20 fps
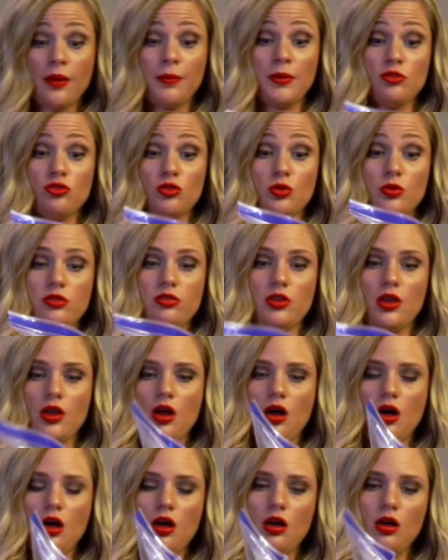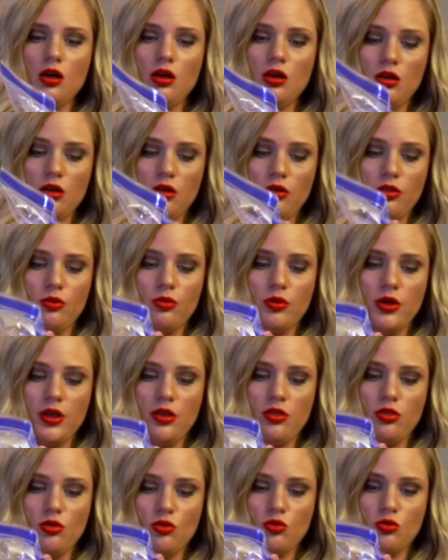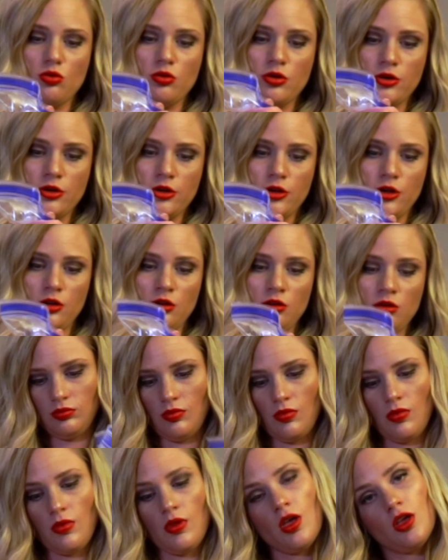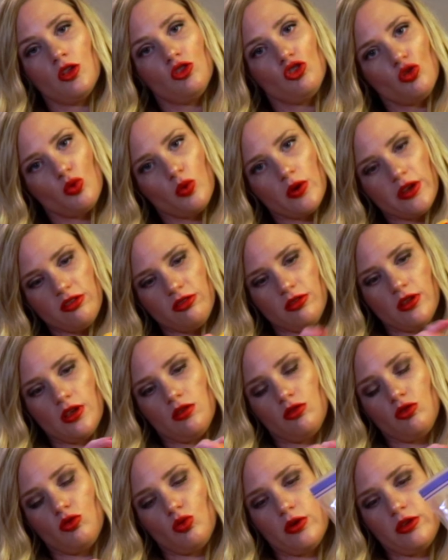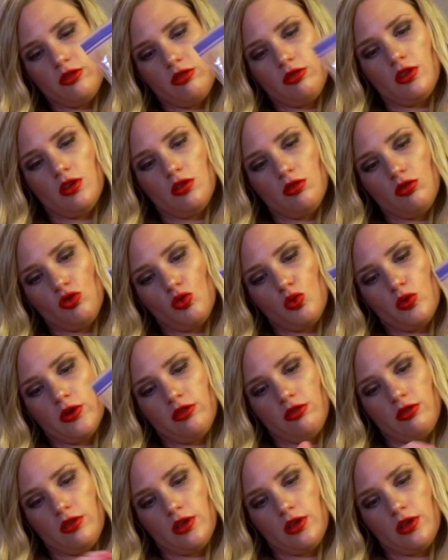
I'm gonna squeeze it all the way to the corner. Twist it, twist it, twist